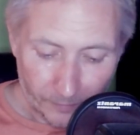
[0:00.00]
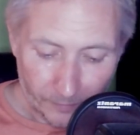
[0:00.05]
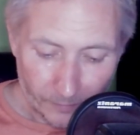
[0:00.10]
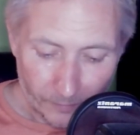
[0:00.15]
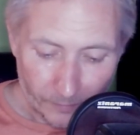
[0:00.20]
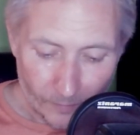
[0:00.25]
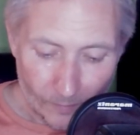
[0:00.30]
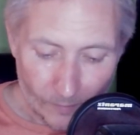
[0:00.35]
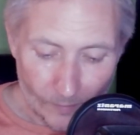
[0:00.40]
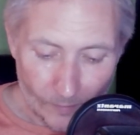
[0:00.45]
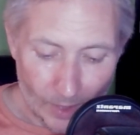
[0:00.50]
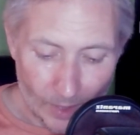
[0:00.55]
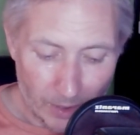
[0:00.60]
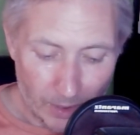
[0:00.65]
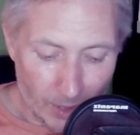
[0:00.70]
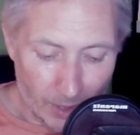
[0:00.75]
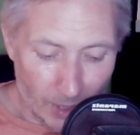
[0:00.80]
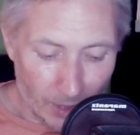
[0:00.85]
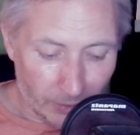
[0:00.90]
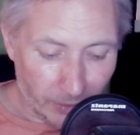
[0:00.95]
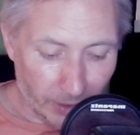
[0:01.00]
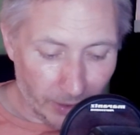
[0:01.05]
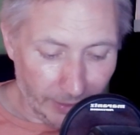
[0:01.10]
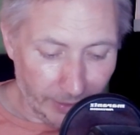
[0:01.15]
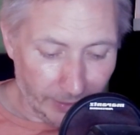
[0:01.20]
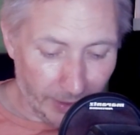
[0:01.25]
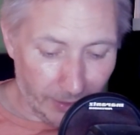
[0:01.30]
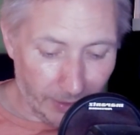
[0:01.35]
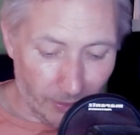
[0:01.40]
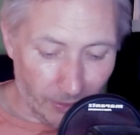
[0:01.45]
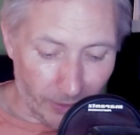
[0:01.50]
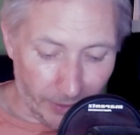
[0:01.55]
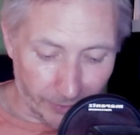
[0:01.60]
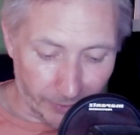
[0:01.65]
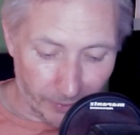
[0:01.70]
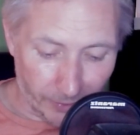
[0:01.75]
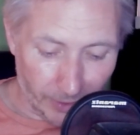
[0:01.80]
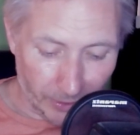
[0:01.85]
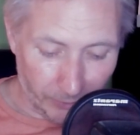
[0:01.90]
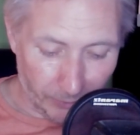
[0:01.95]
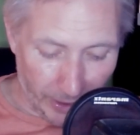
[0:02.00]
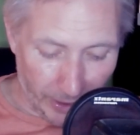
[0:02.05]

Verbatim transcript: So that's it, guys. That's really what I wanted to talk